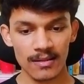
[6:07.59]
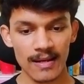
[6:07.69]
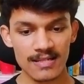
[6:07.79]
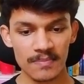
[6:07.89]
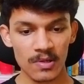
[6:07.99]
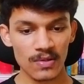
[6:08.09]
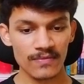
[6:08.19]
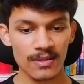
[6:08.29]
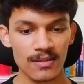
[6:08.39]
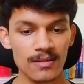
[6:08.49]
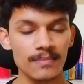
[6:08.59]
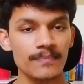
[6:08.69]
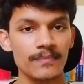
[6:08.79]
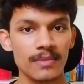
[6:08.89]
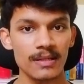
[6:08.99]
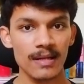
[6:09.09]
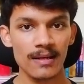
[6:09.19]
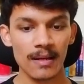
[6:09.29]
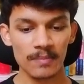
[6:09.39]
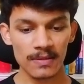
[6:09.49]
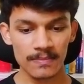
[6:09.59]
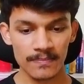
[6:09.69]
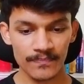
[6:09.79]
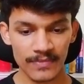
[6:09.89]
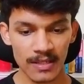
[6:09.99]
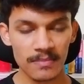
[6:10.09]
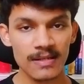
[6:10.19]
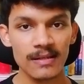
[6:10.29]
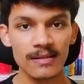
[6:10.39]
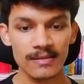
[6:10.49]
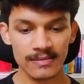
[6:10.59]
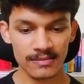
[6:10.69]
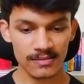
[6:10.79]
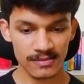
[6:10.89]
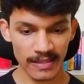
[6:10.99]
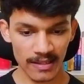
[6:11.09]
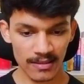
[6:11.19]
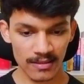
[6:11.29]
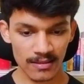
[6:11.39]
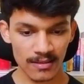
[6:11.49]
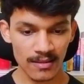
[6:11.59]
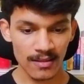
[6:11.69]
as a part of the EN club in my second year.